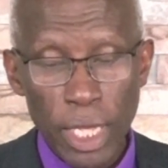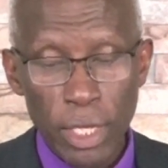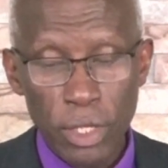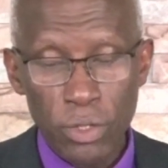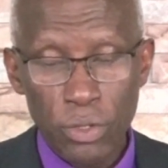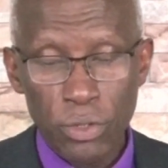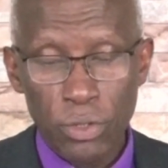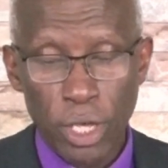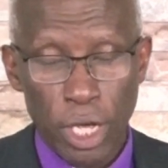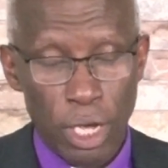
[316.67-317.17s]

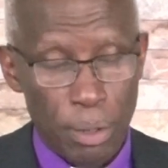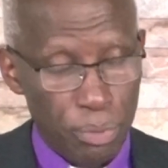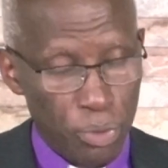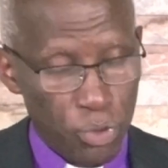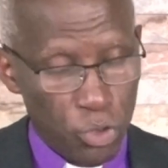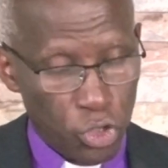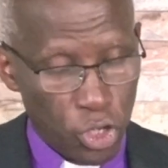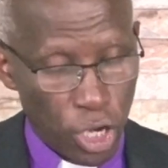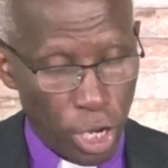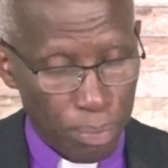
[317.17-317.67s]

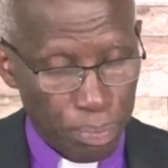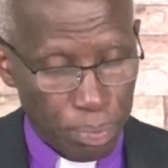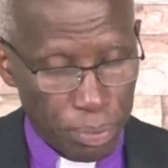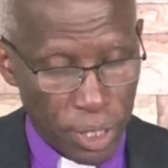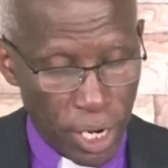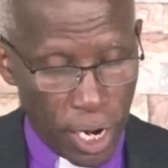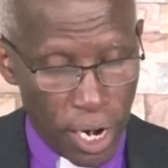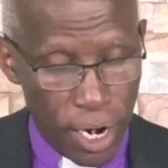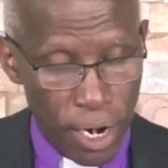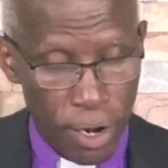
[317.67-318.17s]
Psalms
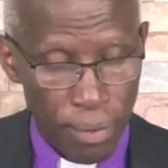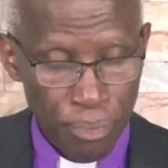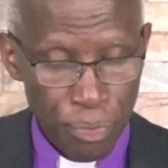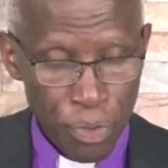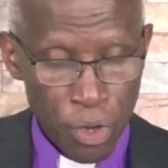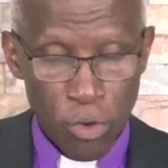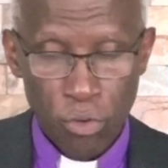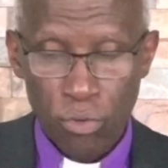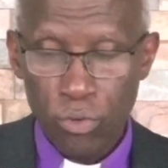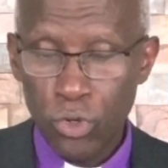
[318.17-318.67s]
chapter
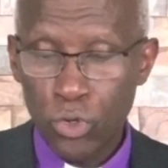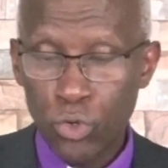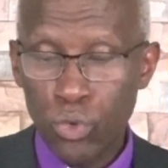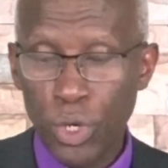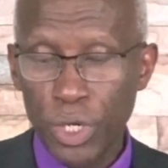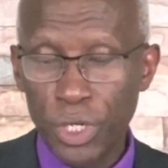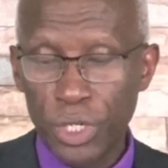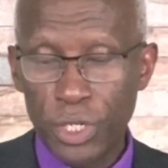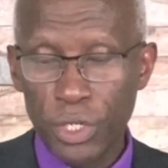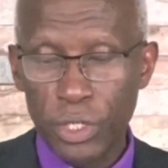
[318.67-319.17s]

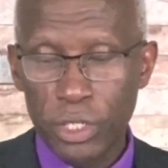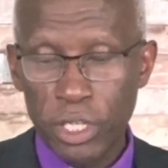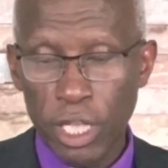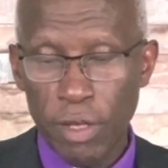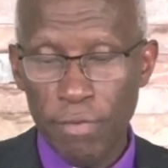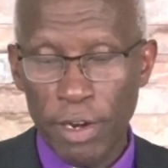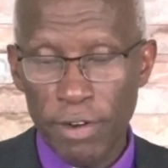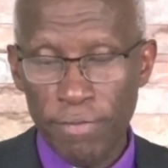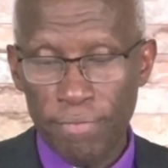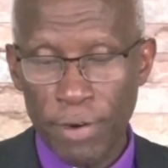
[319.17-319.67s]

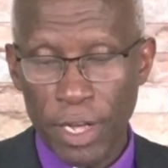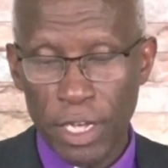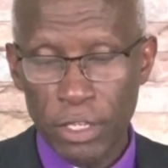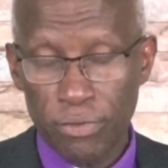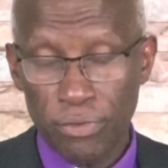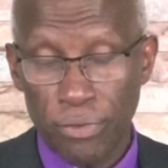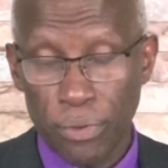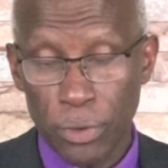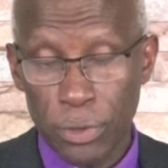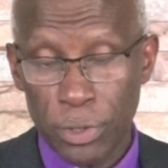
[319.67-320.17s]
27
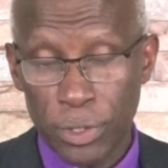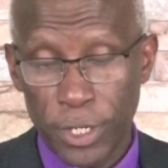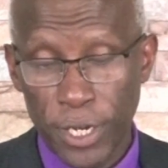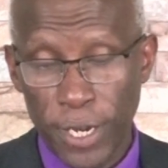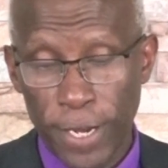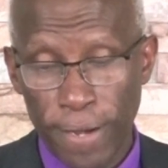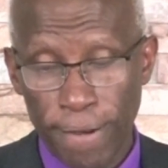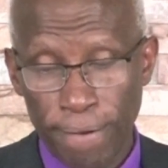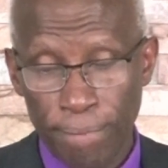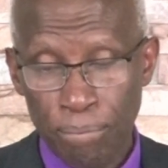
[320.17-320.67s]
verse
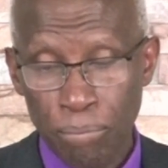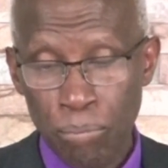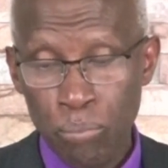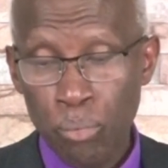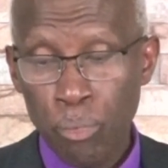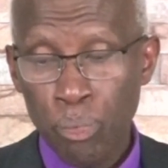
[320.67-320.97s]
14.